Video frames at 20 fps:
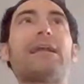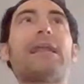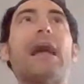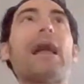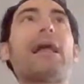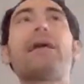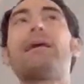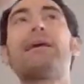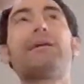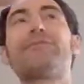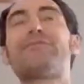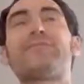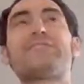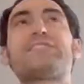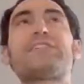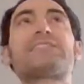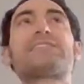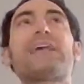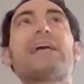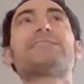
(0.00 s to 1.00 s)
and
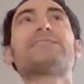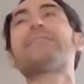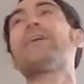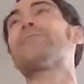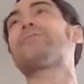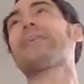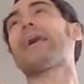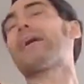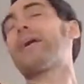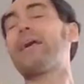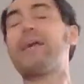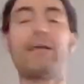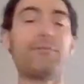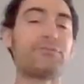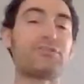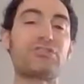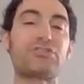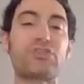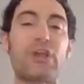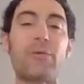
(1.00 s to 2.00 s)
it's 6,000, 7,000.
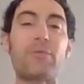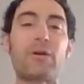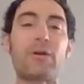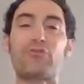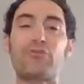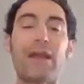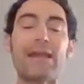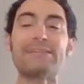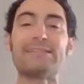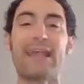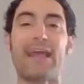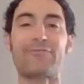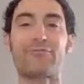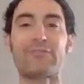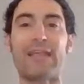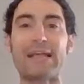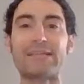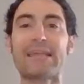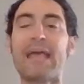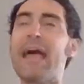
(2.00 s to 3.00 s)
It went crazy
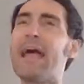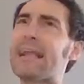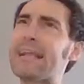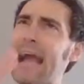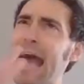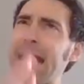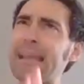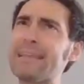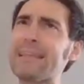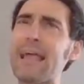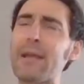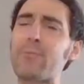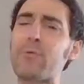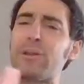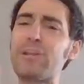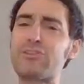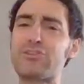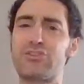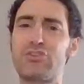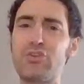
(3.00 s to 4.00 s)
after that. Kind of like
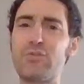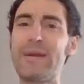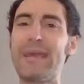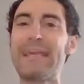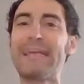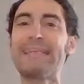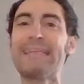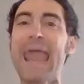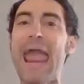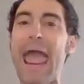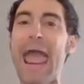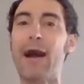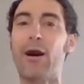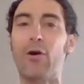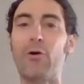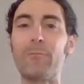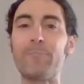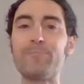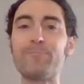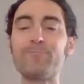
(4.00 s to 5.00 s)
what it's doing now.
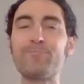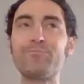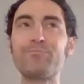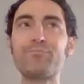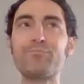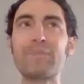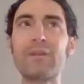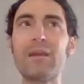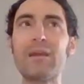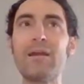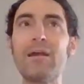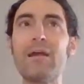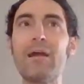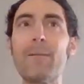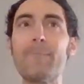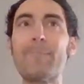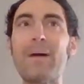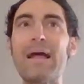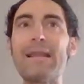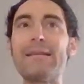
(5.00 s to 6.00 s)

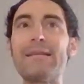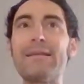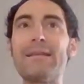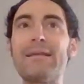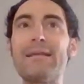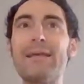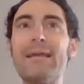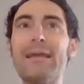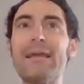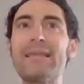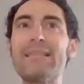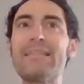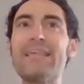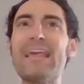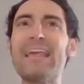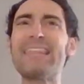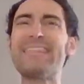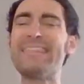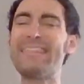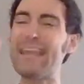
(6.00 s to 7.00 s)
But
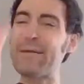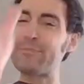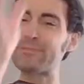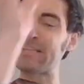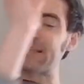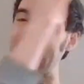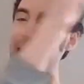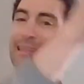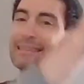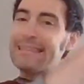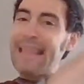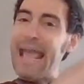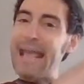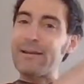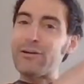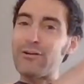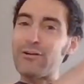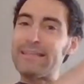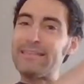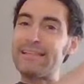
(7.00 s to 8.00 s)
it was a lot
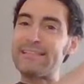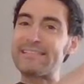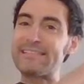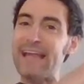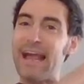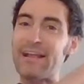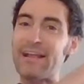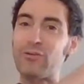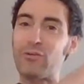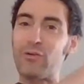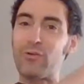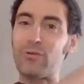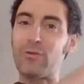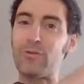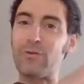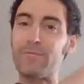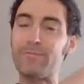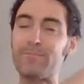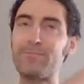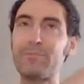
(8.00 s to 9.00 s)
later in the cycle.
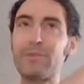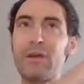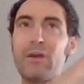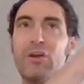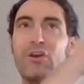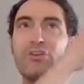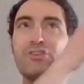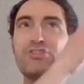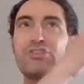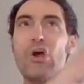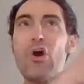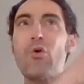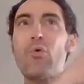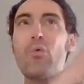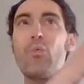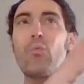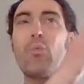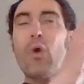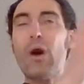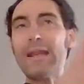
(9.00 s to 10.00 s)

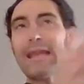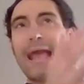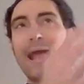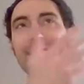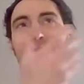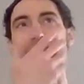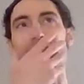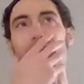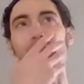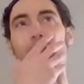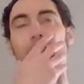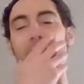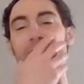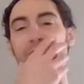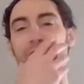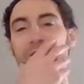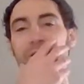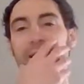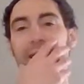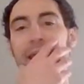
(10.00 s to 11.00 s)
So one has to
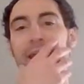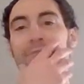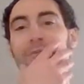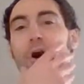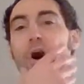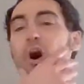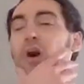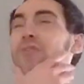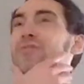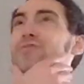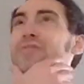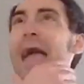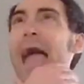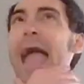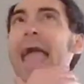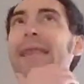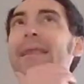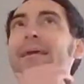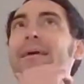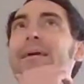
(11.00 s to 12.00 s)
wonder if
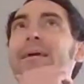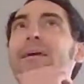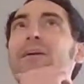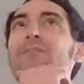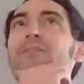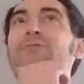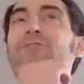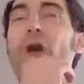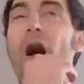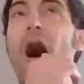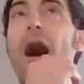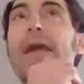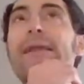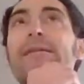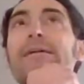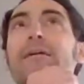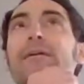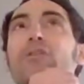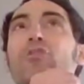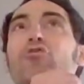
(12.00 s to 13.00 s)
that
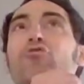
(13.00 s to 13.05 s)
FUD